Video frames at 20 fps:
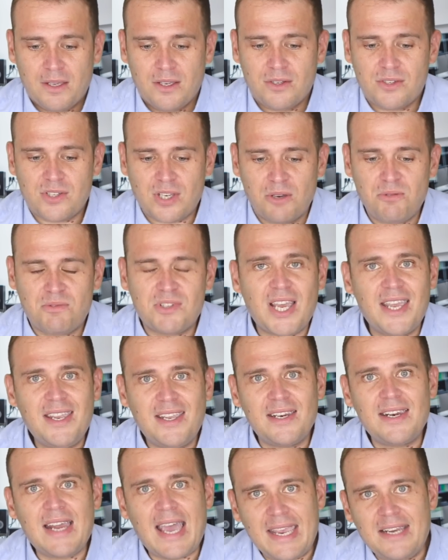So
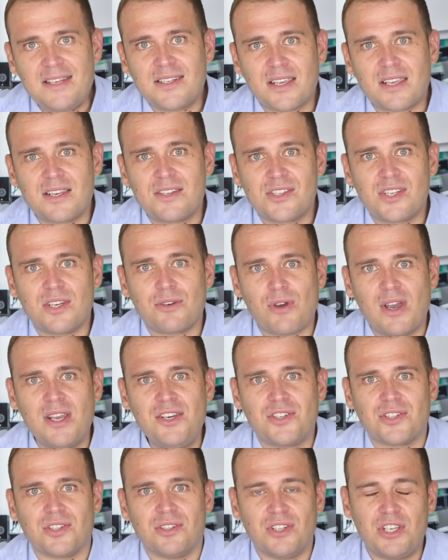taking that into
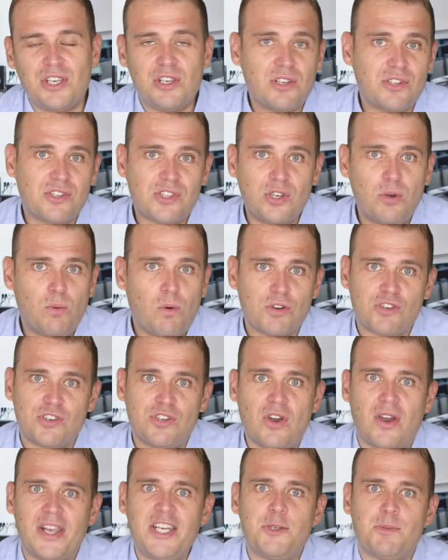consideration, that you can still watch
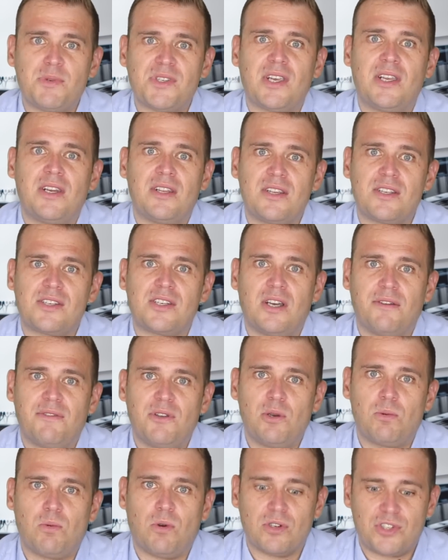90% of the stuff
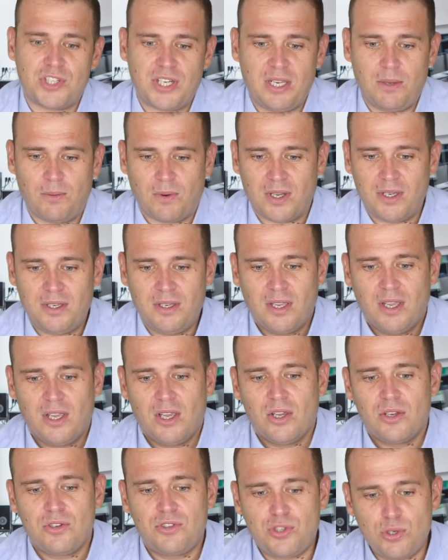you'd watch anyway,
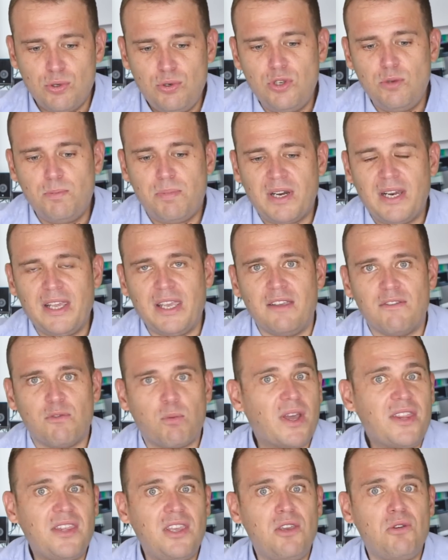do you believe,
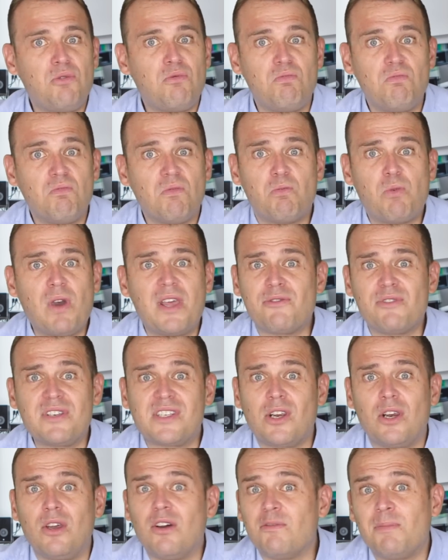whether it's
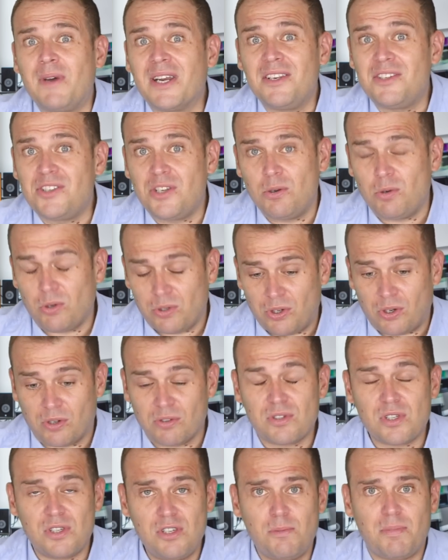a lot of money to you or
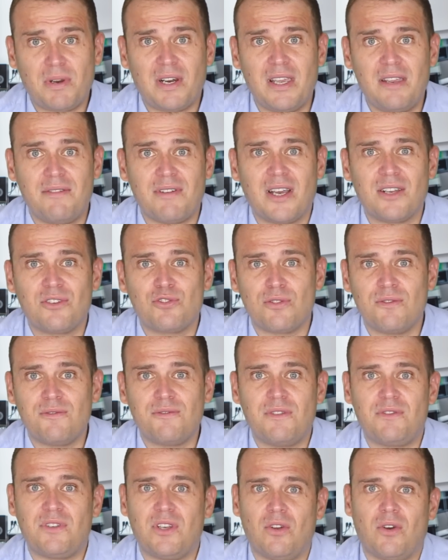not, do you believe
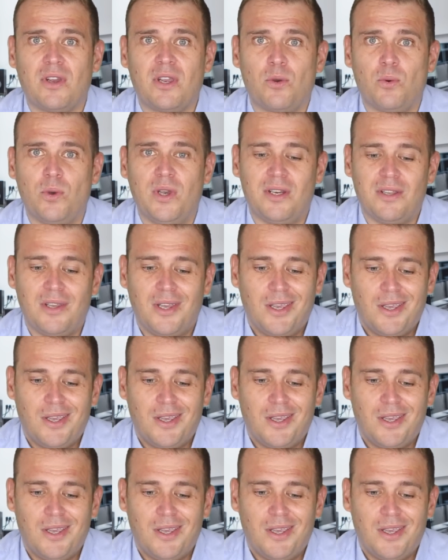159 quid